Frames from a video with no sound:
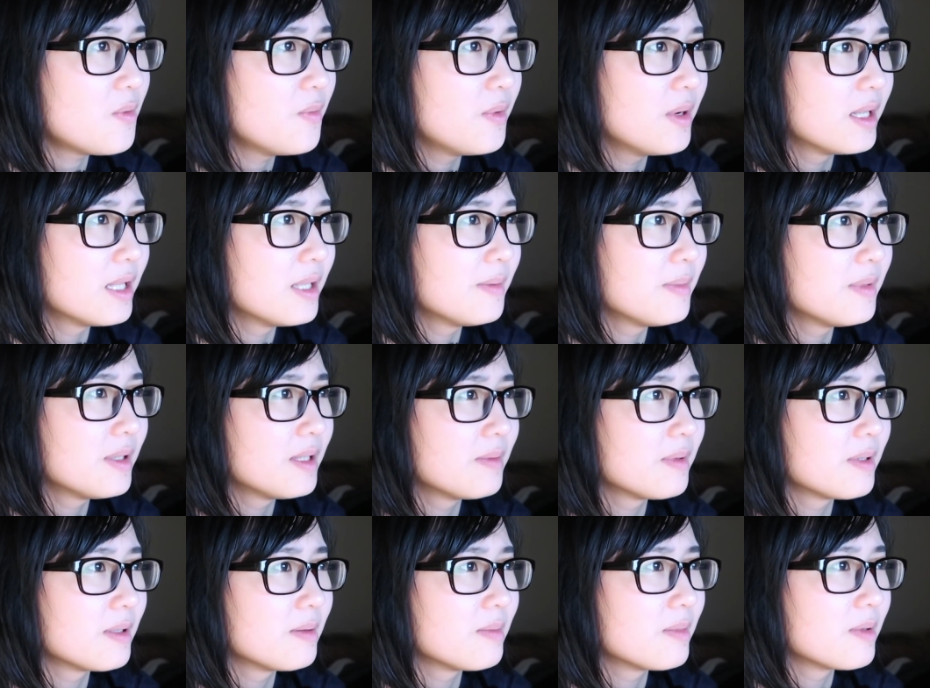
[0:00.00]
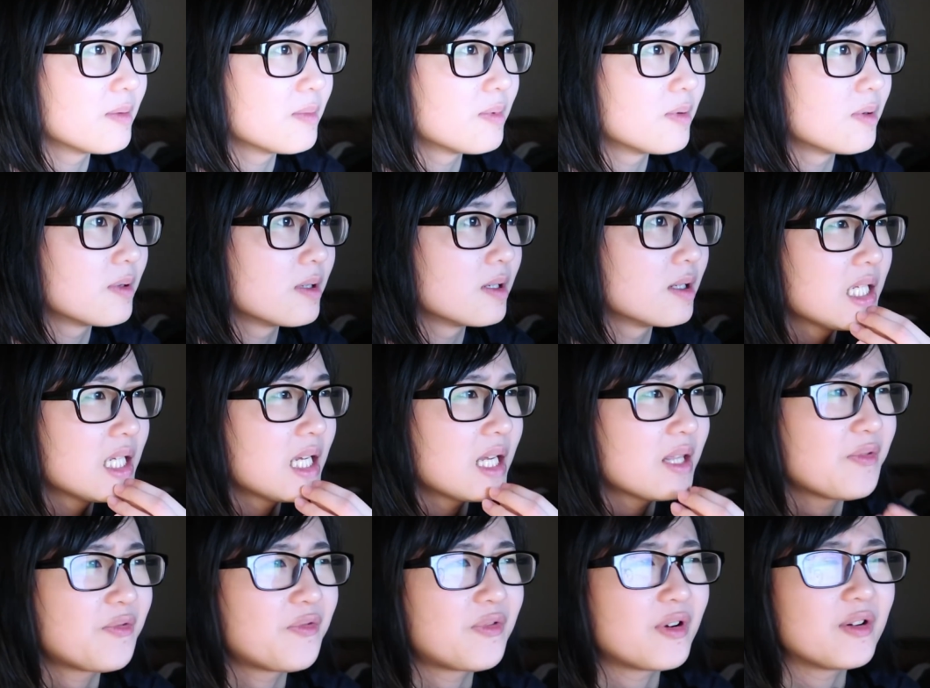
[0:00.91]
Wait, let me.
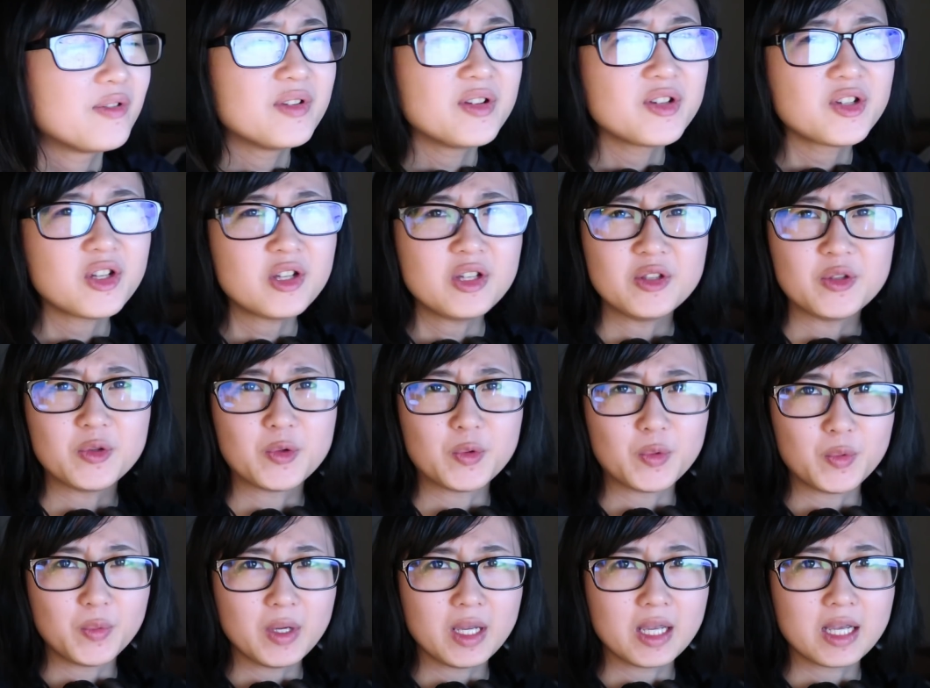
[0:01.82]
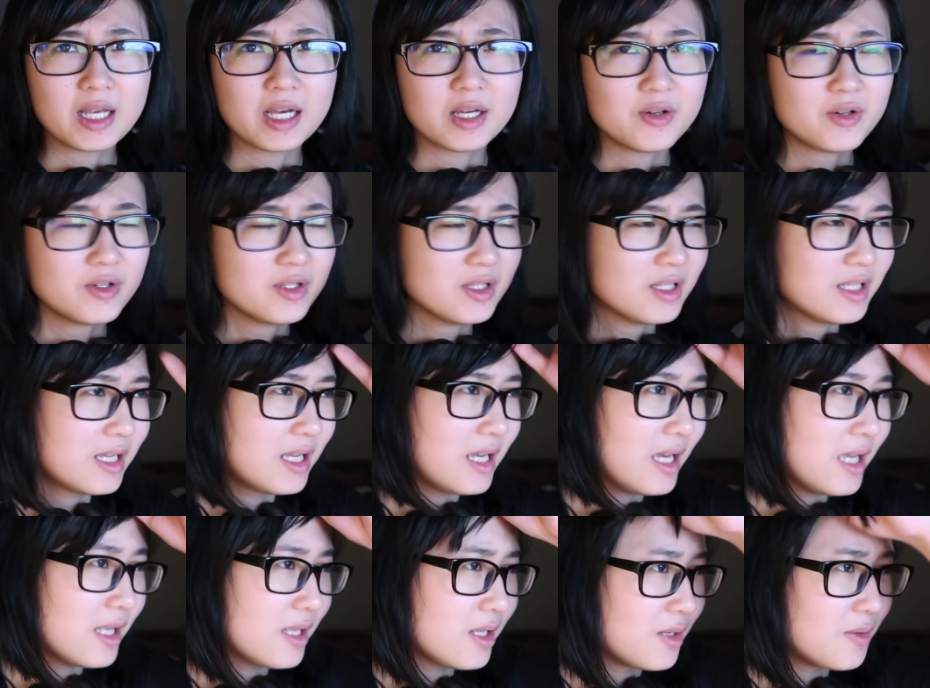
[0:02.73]
Yeah, the foundation is weak. I don't
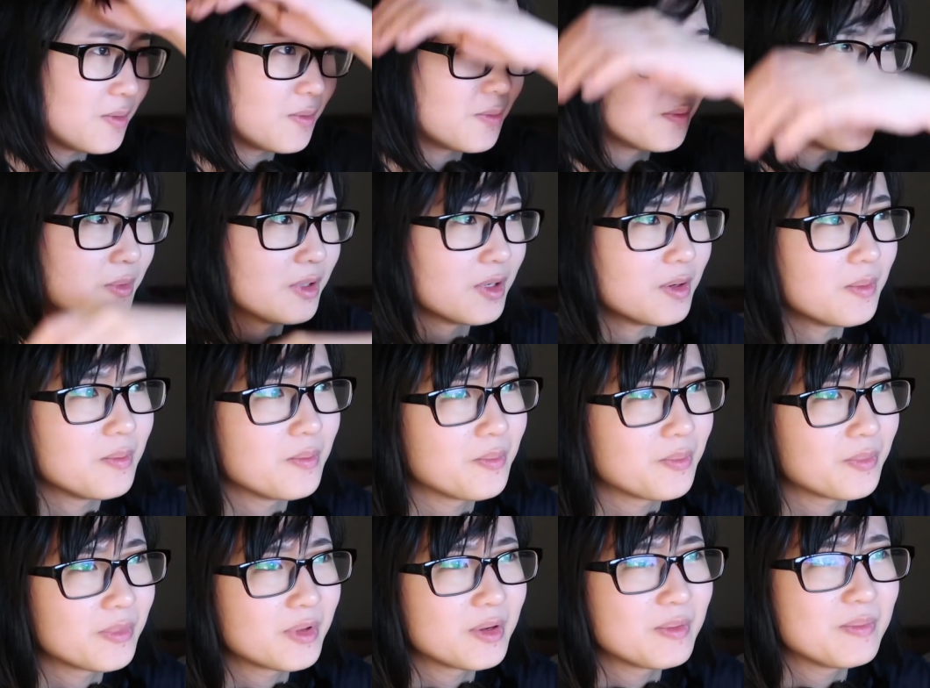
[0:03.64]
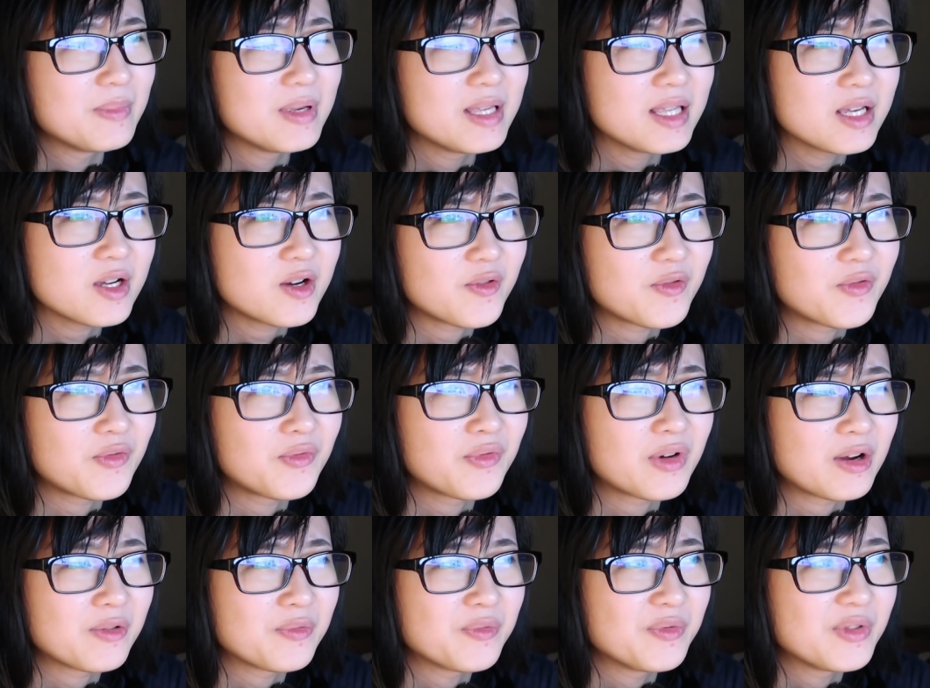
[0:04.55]
get the meaning of
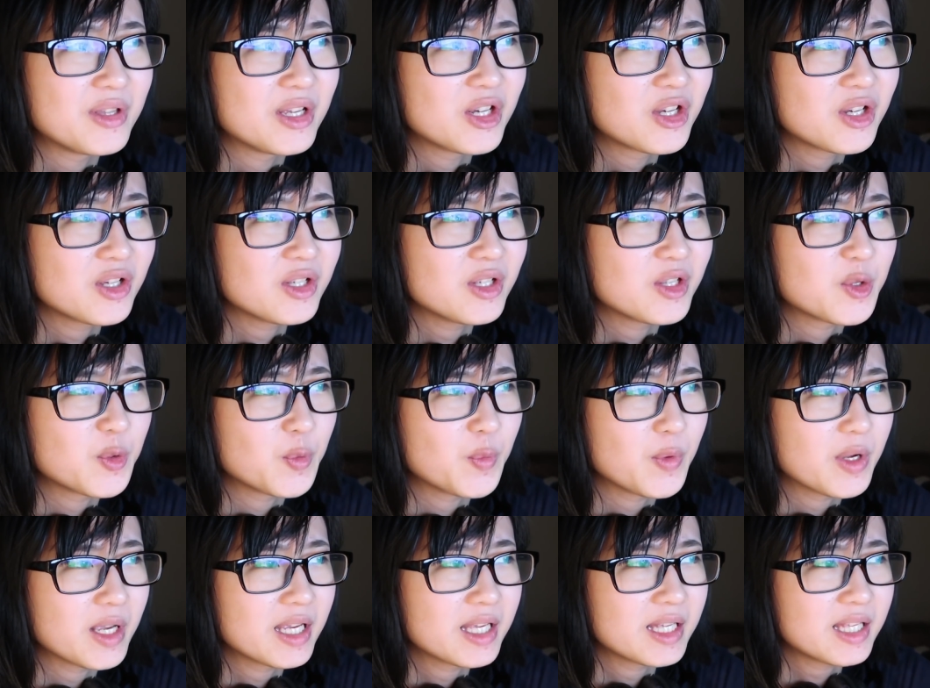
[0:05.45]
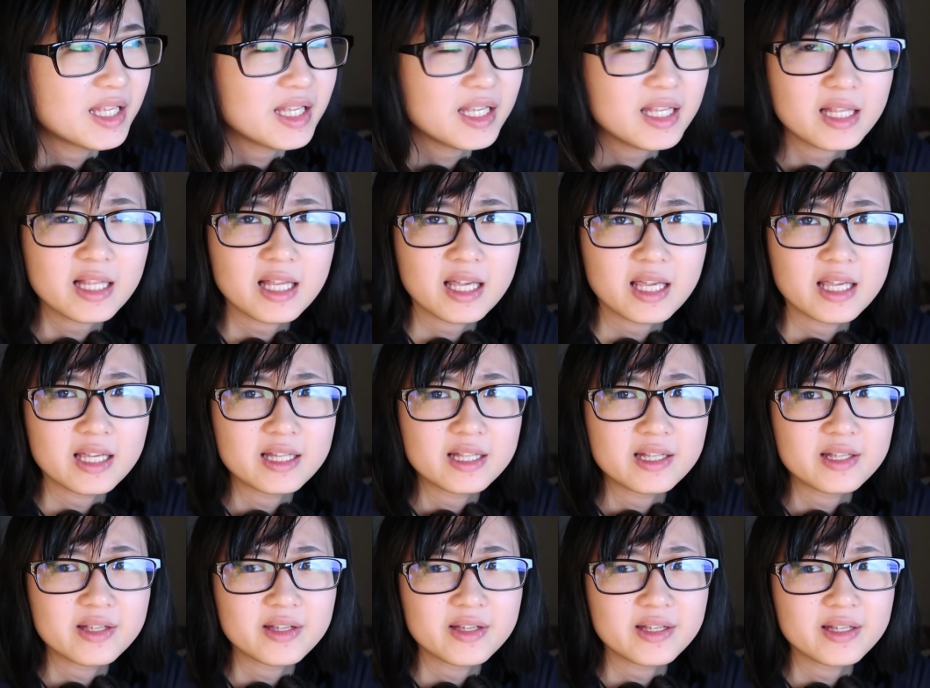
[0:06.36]
foundation is weak. Is it like
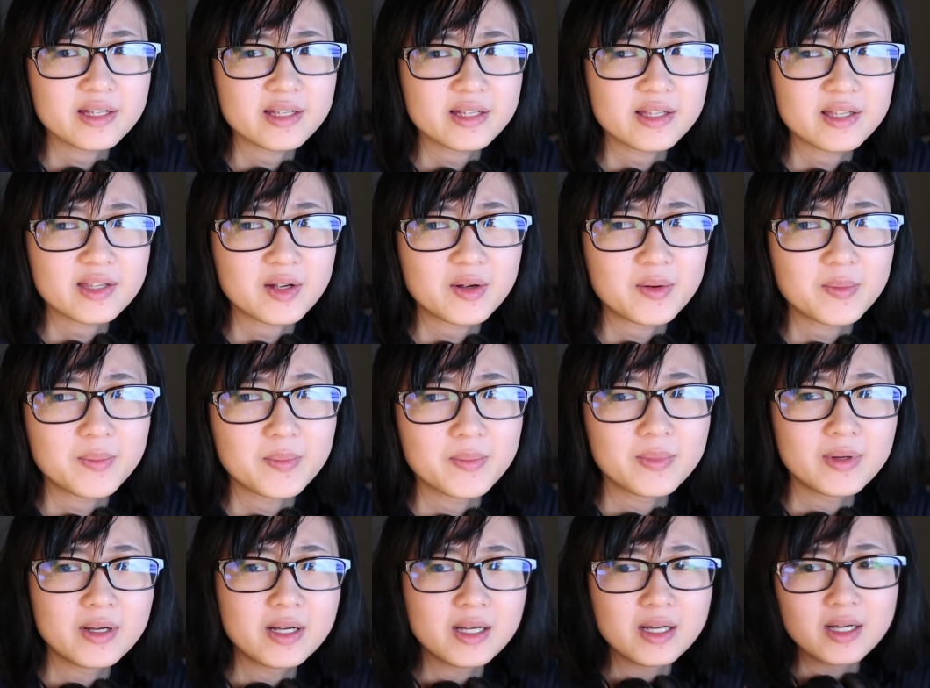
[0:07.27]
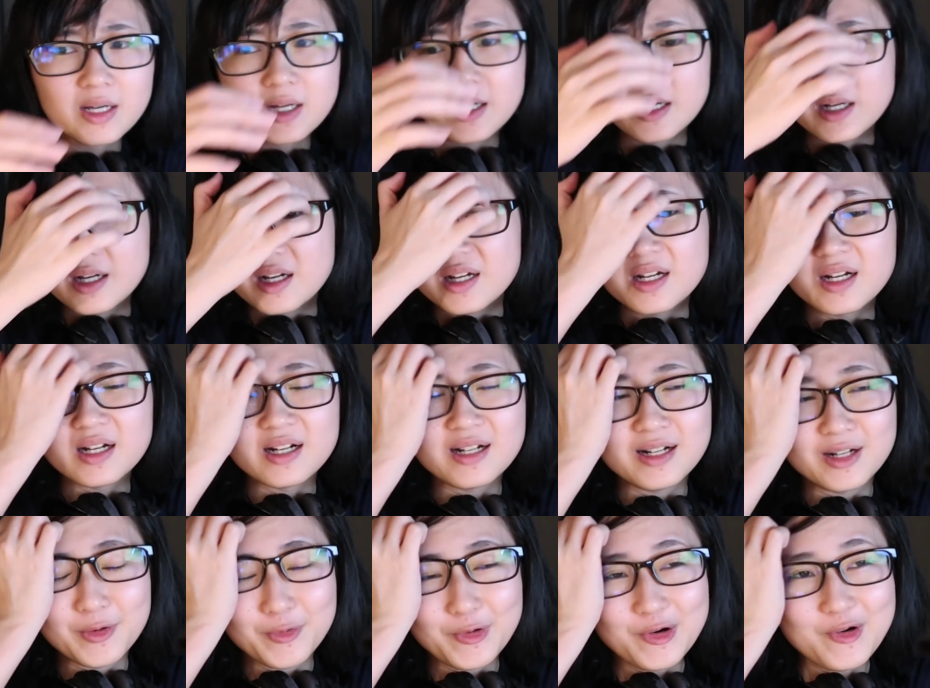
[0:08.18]
some
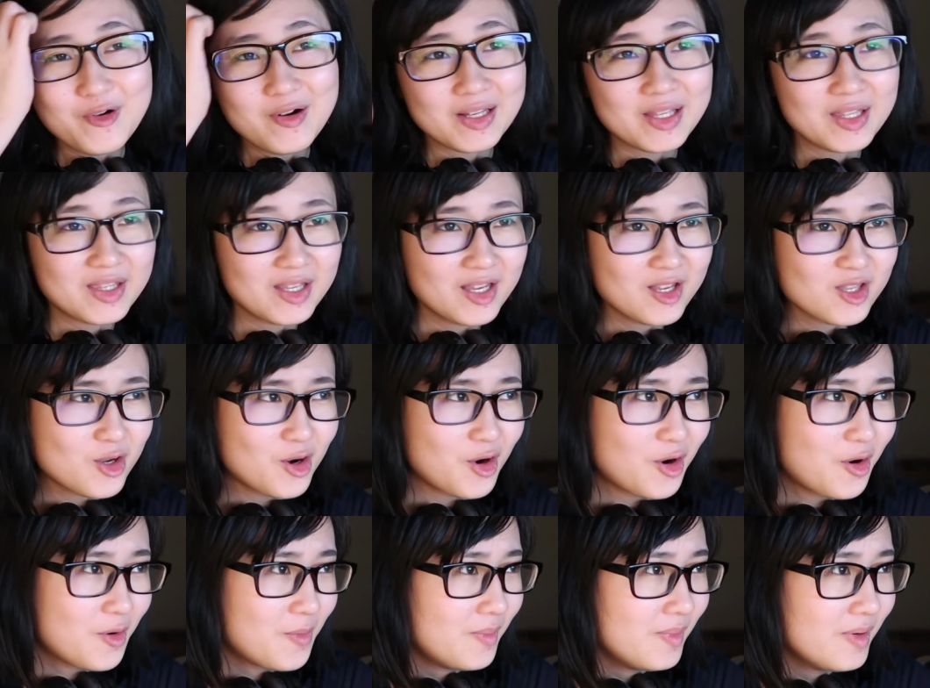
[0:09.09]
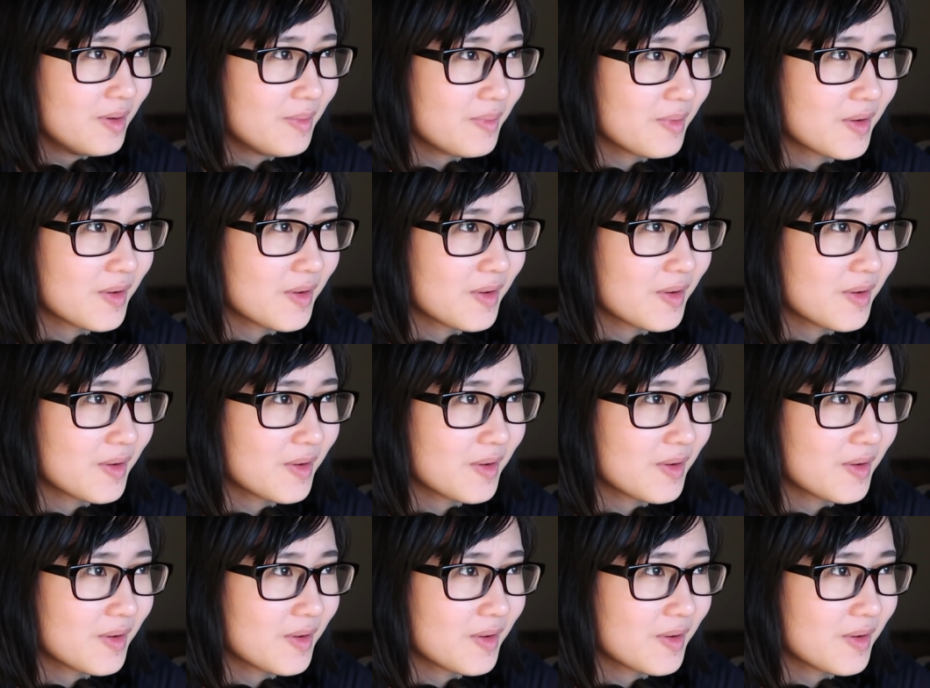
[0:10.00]
real estate term?